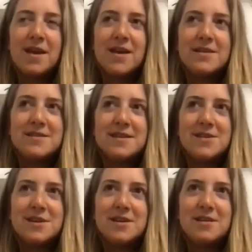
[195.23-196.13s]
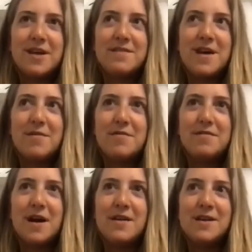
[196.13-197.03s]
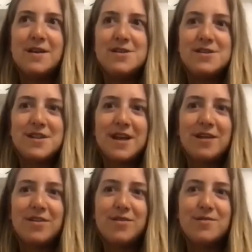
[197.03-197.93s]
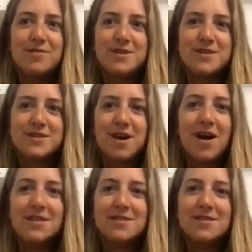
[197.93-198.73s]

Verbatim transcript: it's such a lifetime of knowledge like you're just exactly.